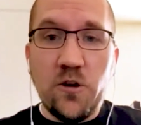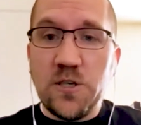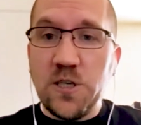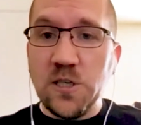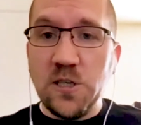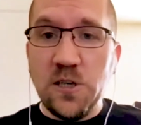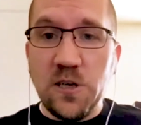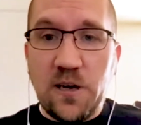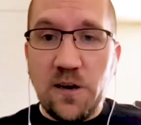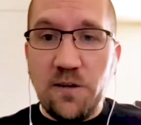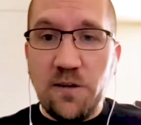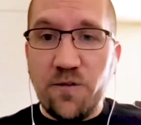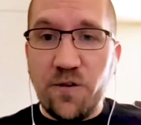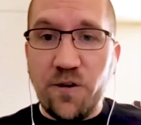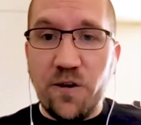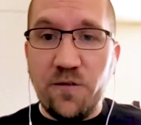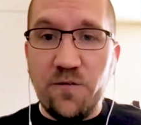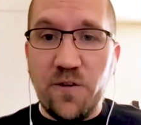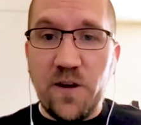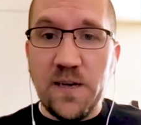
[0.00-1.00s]
just looking
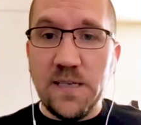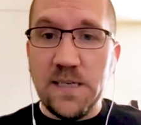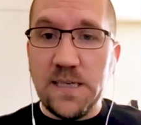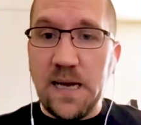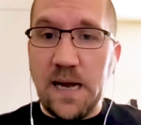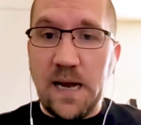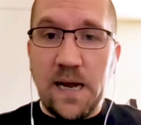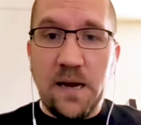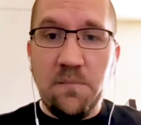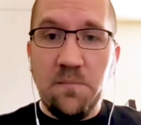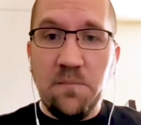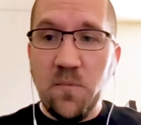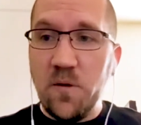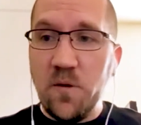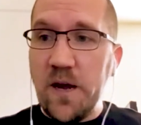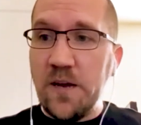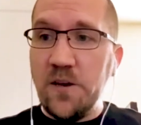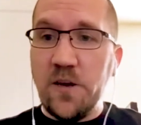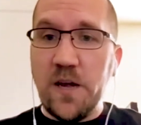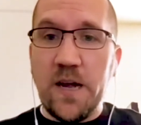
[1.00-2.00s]
for a fun time
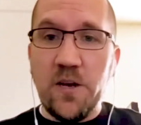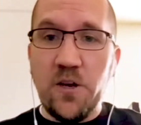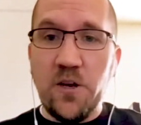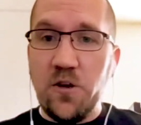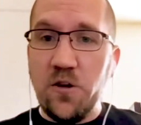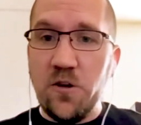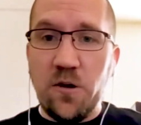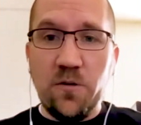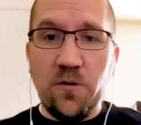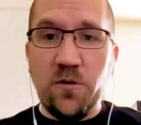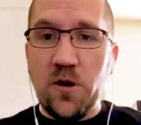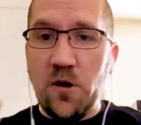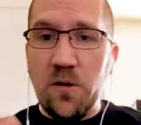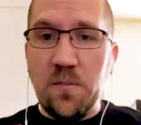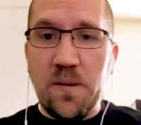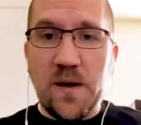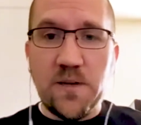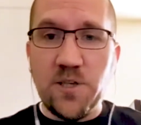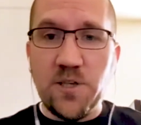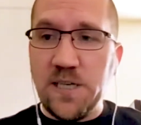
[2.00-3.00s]
and you don't know
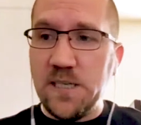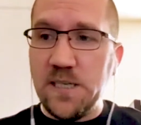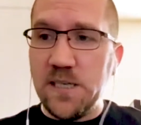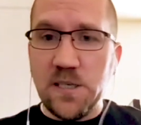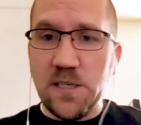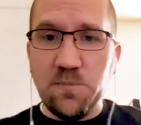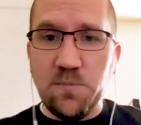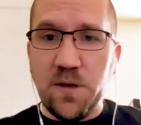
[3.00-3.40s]
about Jesus,